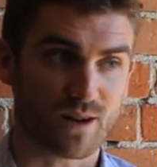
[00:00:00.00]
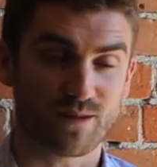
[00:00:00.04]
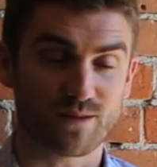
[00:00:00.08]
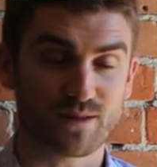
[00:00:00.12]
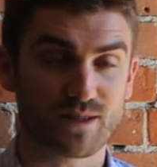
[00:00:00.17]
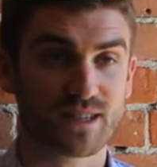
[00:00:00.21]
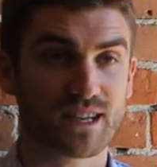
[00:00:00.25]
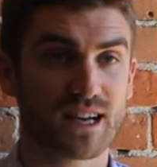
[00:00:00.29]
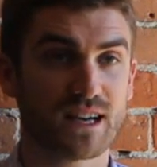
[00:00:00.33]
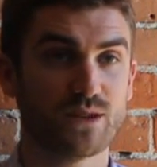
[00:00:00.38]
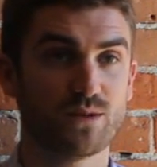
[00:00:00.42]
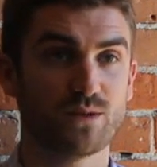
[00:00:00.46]

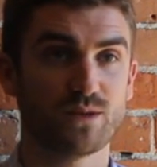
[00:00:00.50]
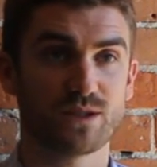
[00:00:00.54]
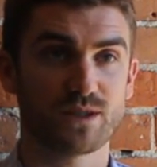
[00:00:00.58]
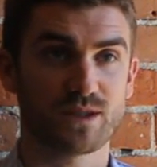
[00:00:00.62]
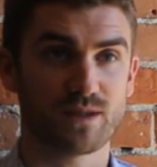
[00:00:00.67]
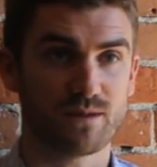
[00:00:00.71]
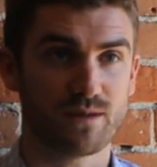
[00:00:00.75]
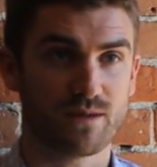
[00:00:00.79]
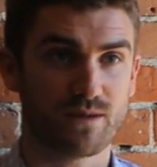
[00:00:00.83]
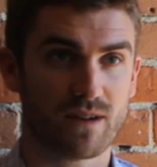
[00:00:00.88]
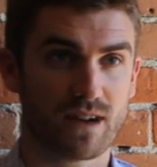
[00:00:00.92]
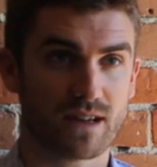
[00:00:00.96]
Schedules
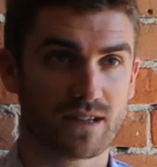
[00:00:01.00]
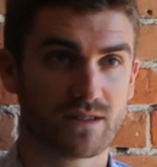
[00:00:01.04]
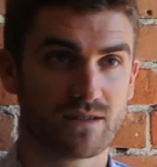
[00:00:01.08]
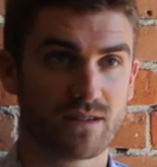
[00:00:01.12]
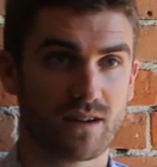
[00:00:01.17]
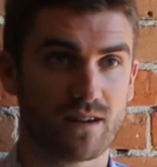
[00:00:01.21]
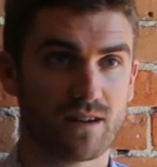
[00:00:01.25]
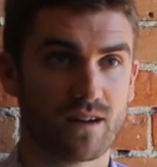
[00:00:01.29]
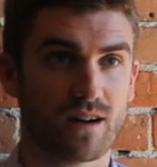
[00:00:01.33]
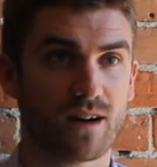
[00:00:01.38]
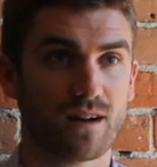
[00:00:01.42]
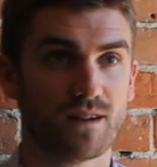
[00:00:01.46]
in the
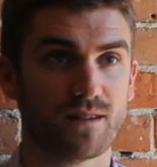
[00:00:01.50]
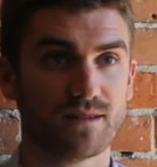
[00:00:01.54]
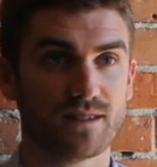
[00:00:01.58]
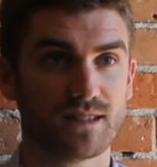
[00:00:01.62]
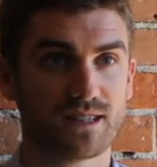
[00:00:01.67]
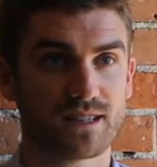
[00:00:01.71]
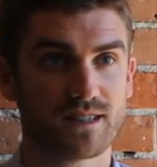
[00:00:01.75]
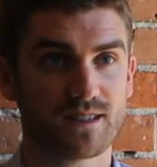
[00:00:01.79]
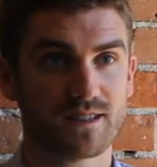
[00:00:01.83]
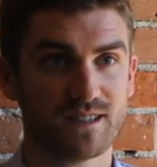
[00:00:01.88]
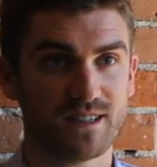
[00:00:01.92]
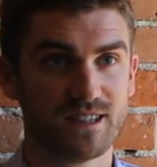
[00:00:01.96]
restaurant are
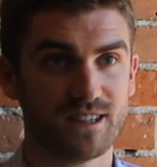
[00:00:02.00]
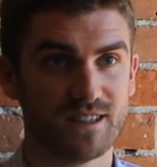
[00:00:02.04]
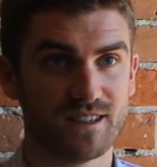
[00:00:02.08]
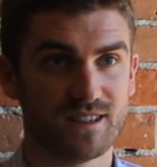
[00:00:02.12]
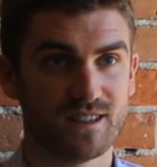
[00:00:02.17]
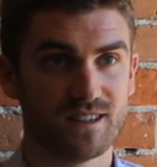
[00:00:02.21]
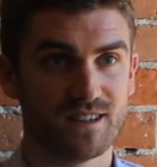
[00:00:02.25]
obviously